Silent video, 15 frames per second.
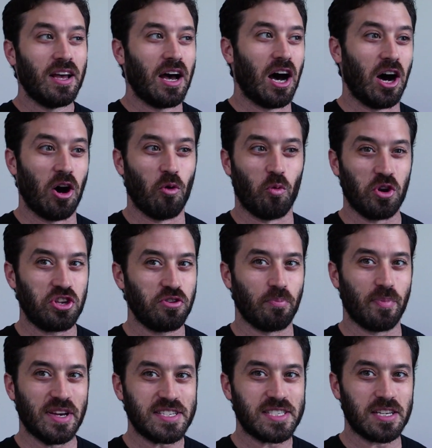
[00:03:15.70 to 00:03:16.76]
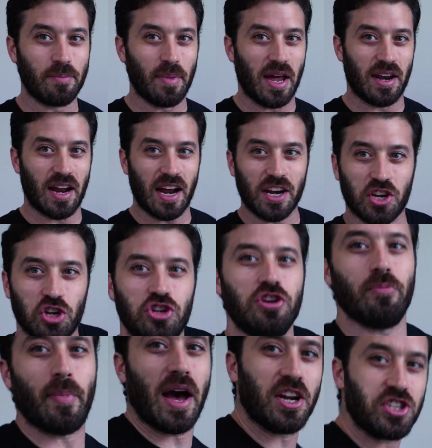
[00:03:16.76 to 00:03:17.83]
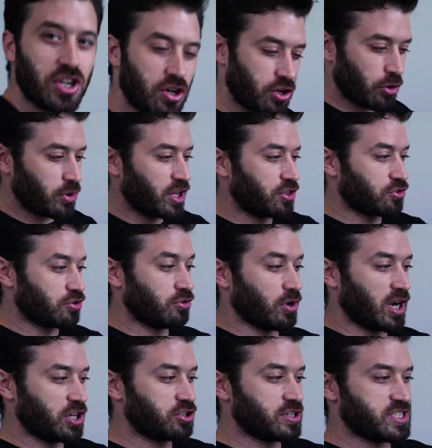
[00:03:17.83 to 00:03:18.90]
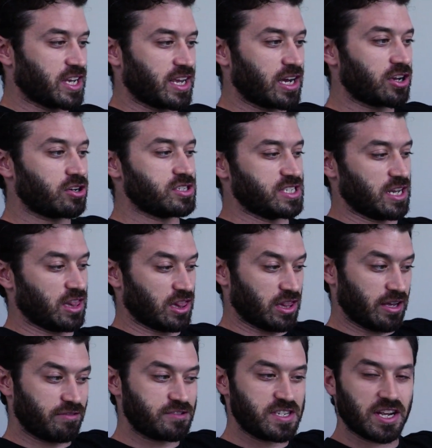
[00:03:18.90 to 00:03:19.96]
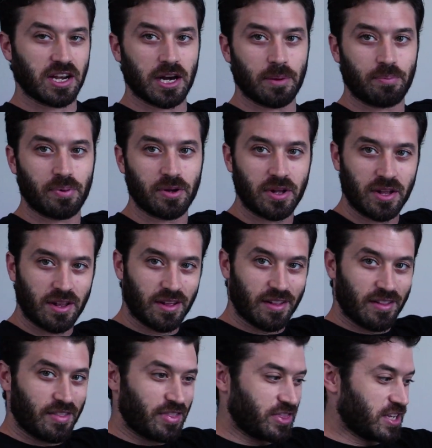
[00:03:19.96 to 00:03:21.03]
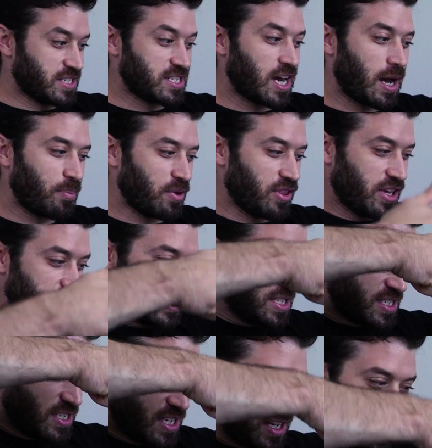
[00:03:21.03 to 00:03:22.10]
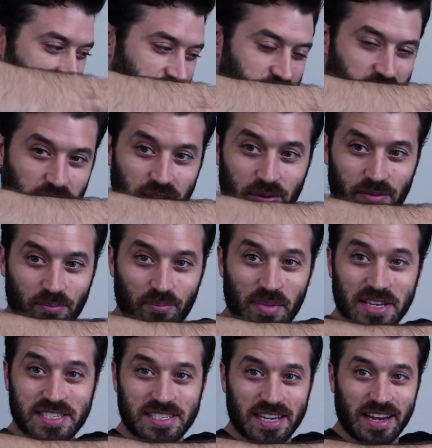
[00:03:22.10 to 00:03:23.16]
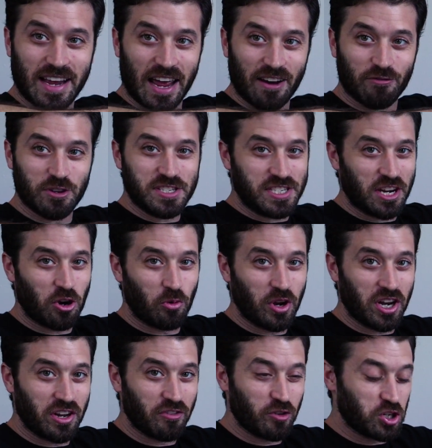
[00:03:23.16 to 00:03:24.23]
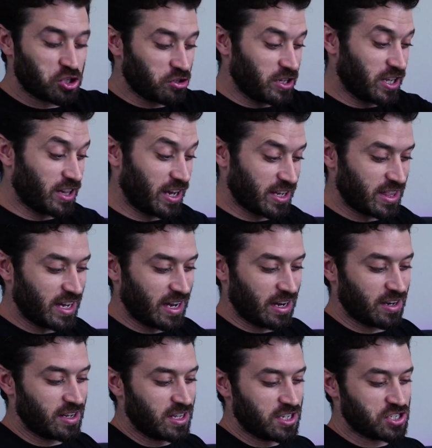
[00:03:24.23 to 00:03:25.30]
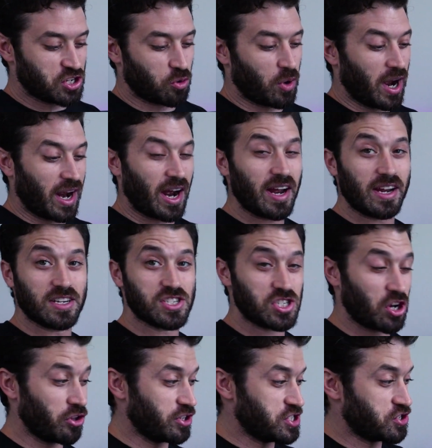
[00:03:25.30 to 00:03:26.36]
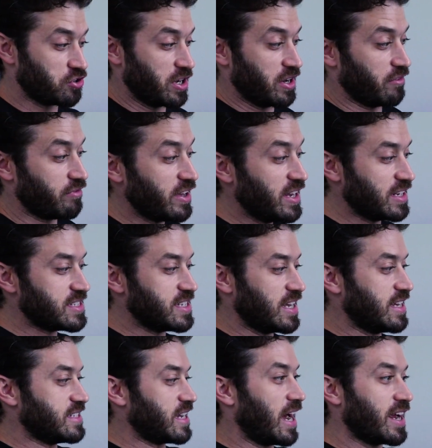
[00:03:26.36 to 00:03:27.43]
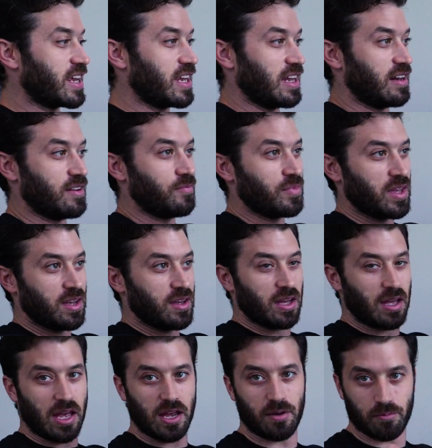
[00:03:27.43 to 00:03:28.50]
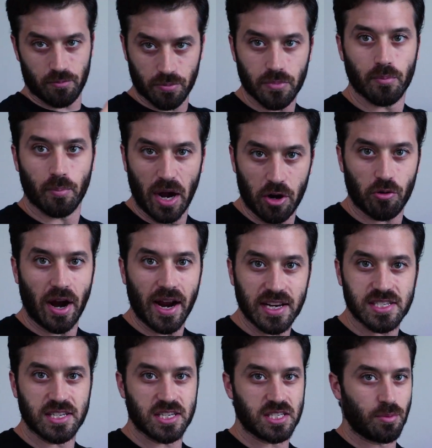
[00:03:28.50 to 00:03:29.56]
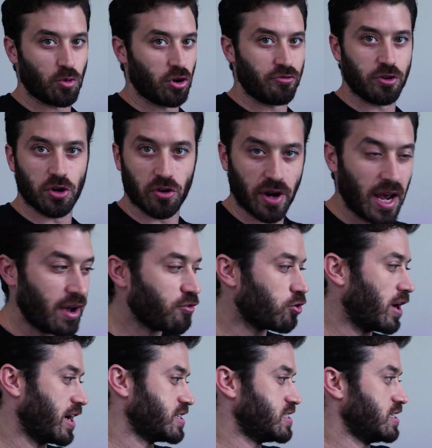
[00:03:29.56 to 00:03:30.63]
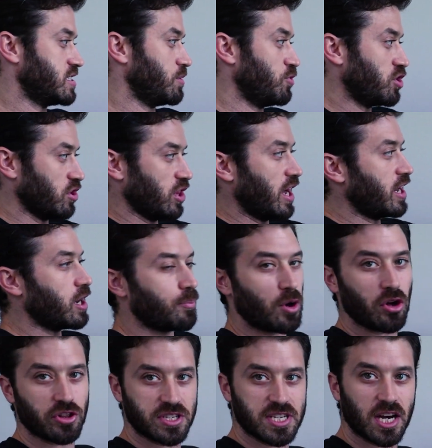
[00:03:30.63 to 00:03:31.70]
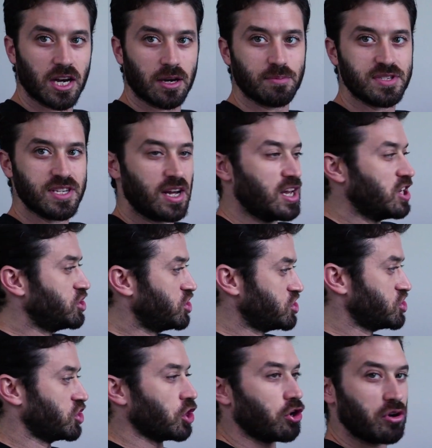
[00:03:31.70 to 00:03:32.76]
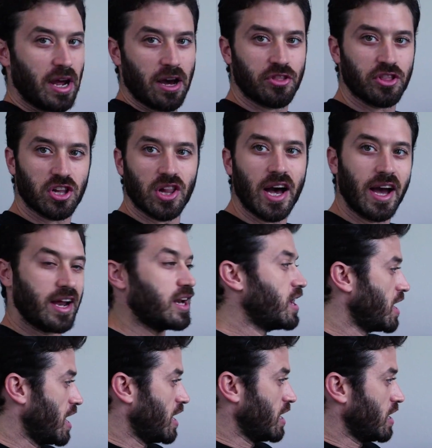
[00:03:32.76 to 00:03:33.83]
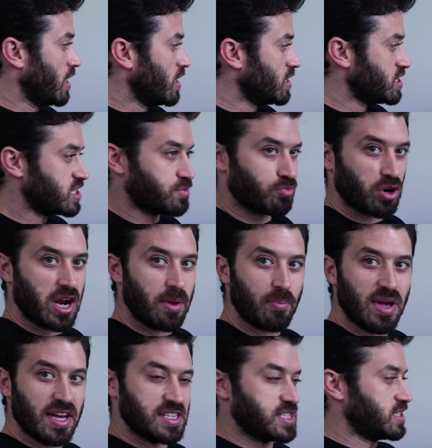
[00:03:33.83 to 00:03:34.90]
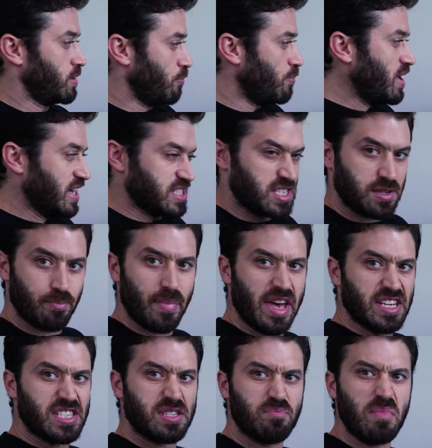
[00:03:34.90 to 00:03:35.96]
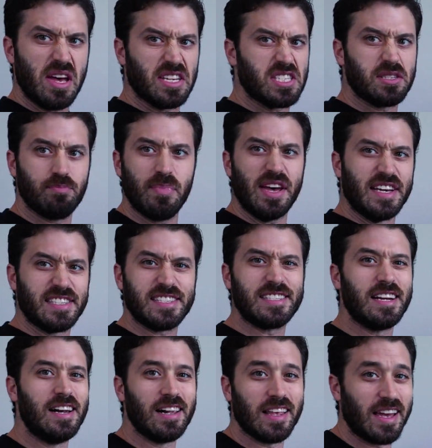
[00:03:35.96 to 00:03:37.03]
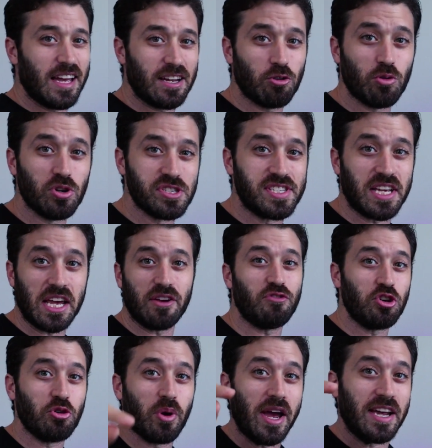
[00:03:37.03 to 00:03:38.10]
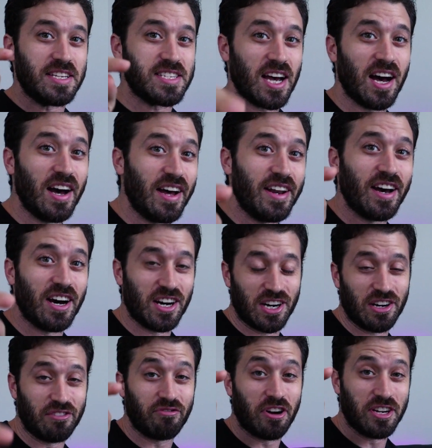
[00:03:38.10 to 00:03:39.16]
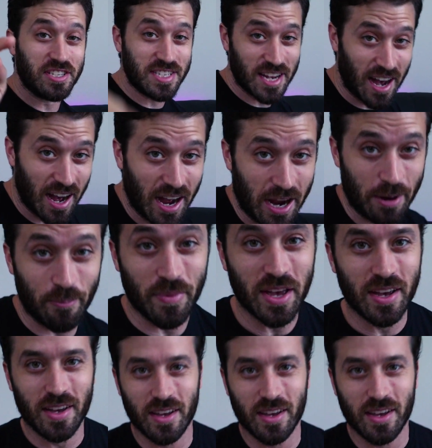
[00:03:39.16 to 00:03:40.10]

When you mist them at night, could you imagine going through hundreds of geckos and lifting up the top of this, misting every single one individually like that? So why I install the screen vents is I can, in my rack system, or if you don't have a rack system, you can line up all the tubs, just go down the line and spray mist, mist, mist, mist, mist. It will save you a ton of time.